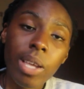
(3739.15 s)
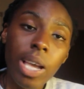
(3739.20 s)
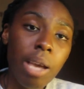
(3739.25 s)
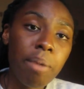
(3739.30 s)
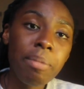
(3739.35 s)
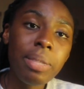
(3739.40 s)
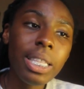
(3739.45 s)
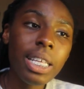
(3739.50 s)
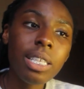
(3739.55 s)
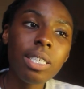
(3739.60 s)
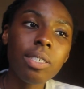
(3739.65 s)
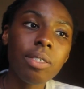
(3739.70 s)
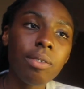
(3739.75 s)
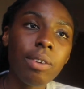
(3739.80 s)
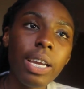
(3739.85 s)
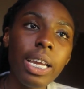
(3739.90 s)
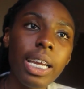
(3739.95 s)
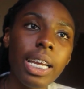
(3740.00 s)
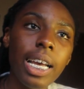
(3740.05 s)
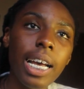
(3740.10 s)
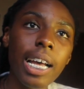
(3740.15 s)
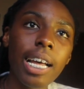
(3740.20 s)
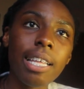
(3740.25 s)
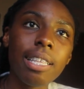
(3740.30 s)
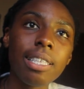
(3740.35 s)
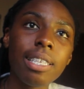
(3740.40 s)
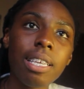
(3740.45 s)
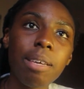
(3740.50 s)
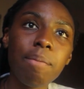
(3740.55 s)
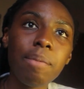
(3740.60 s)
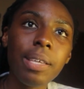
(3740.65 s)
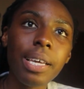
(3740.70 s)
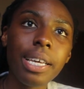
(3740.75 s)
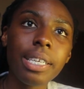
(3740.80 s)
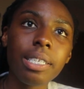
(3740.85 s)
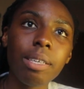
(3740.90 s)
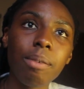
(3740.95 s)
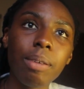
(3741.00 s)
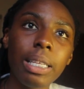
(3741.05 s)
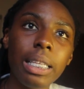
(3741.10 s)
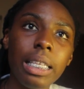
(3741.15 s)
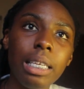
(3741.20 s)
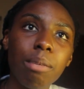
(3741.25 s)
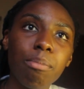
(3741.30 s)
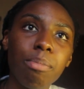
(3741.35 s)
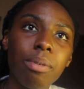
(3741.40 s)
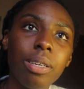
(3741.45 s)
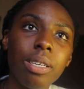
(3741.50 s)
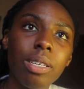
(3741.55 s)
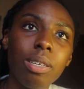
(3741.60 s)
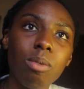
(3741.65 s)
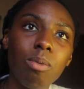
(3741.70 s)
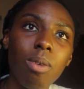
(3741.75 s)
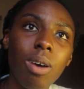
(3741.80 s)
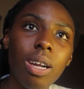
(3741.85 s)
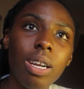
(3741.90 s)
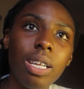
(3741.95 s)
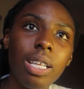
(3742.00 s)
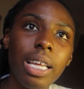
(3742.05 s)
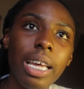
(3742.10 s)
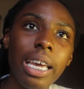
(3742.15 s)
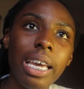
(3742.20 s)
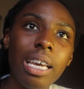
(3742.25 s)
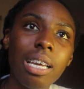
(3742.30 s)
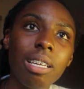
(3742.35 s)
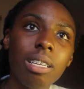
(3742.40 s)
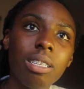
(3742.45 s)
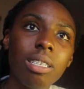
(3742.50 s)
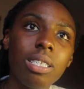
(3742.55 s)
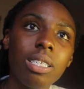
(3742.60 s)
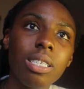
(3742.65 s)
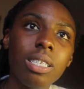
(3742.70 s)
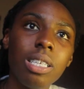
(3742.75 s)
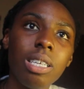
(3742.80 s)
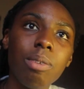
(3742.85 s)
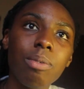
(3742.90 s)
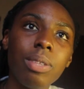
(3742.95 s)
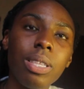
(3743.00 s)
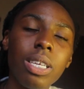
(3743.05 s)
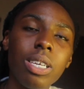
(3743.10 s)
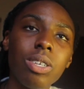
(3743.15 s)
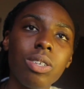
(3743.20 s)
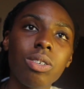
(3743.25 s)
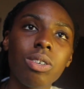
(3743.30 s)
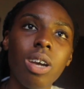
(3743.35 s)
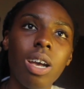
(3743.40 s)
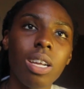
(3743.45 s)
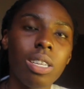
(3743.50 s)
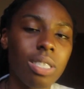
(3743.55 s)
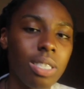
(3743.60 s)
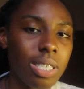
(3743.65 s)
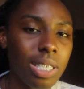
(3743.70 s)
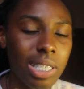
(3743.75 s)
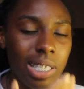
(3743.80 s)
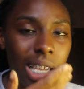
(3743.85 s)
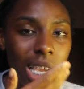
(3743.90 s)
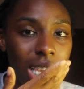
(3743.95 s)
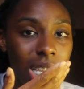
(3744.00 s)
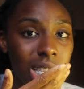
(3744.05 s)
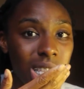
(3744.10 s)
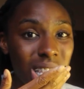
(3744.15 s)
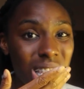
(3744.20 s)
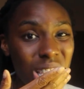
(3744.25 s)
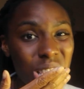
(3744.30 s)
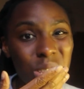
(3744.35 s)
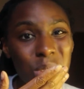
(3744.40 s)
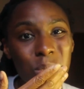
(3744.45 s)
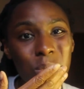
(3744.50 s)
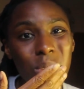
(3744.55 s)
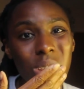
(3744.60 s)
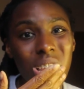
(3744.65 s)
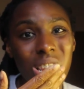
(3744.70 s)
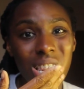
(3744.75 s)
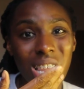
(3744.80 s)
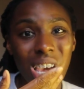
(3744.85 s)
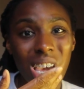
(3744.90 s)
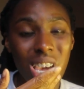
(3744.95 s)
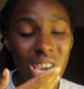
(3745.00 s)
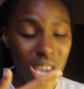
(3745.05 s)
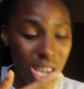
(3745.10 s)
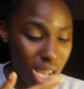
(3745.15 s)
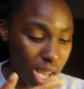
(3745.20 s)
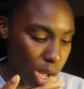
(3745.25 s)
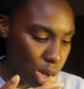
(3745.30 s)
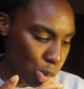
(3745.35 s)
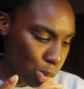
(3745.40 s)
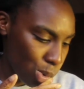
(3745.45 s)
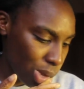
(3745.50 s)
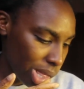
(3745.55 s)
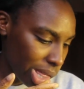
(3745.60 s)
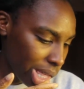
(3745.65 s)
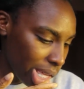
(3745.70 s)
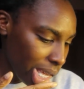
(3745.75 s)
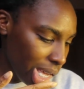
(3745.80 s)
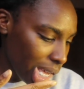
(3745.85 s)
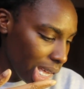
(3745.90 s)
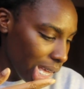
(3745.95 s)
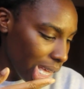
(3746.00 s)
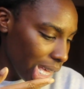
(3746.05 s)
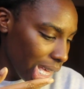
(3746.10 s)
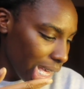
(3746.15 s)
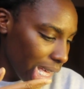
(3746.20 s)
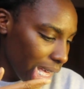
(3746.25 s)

I mean, that's great. The same thing I said with Libra, you want to like see what the astrology is saying to do and like go with it.